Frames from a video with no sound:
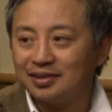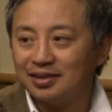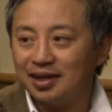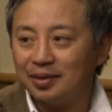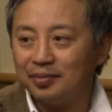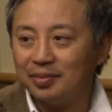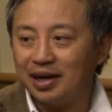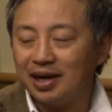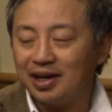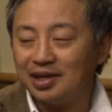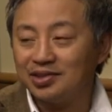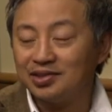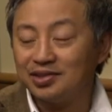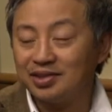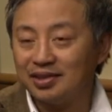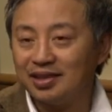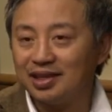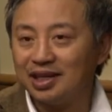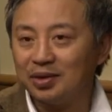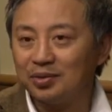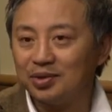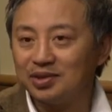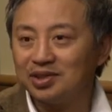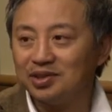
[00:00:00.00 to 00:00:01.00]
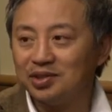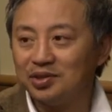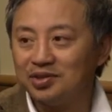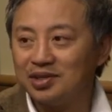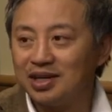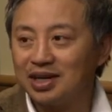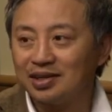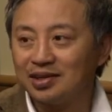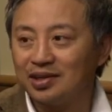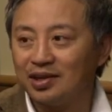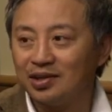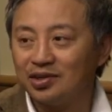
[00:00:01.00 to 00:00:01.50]
I mean, I used to think it was a new
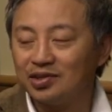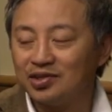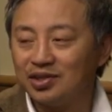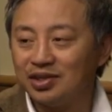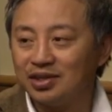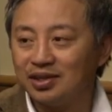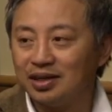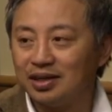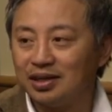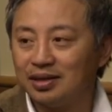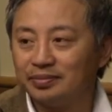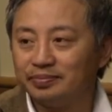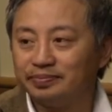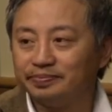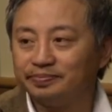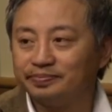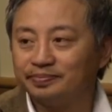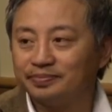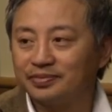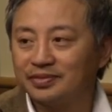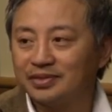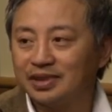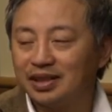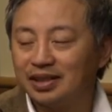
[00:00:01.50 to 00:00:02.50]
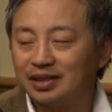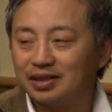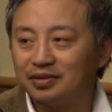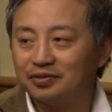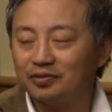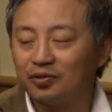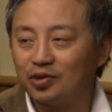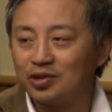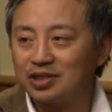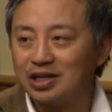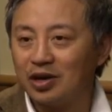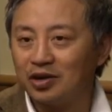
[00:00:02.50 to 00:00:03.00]
technology. The
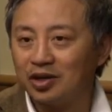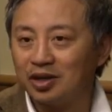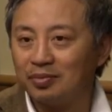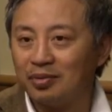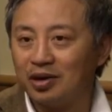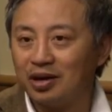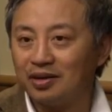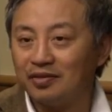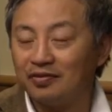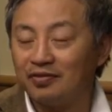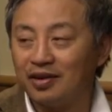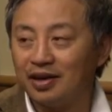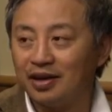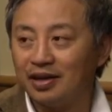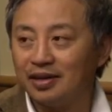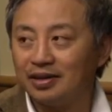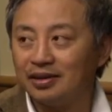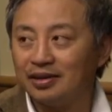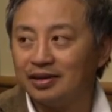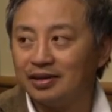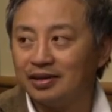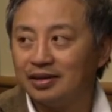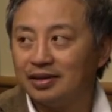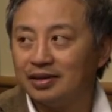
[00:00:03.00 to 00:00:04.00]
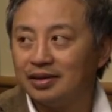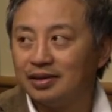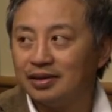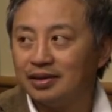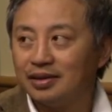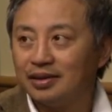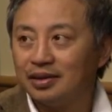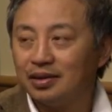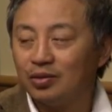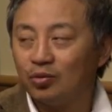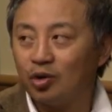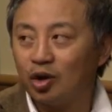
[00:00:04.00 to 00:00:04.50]
first alkyd modified
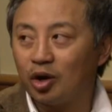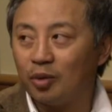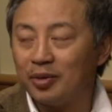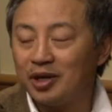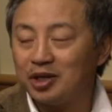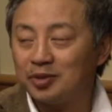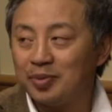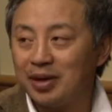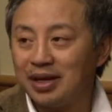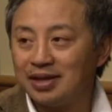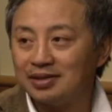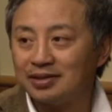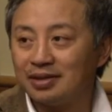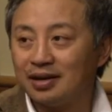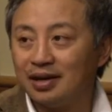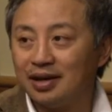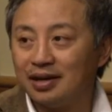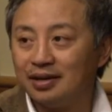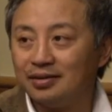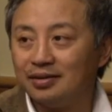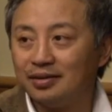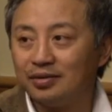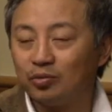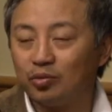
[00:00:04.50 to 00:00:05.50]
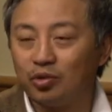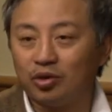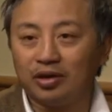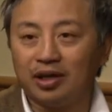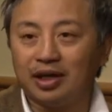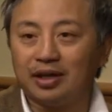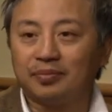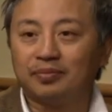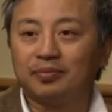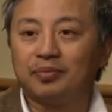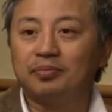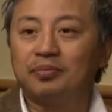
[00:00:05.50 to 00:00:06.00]
water-based paints that were
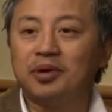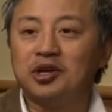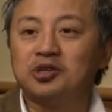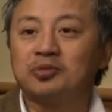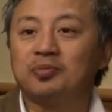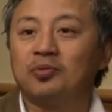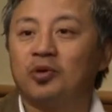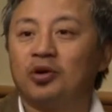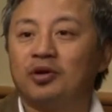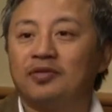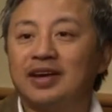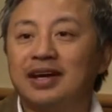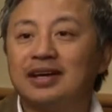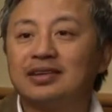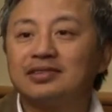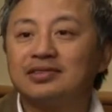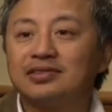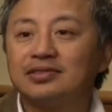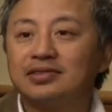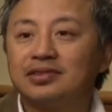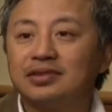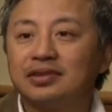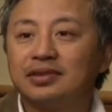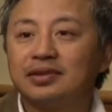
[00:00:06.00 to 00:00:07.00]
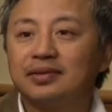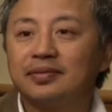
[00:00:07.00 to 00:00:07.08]
like Benjamin Moore Advance.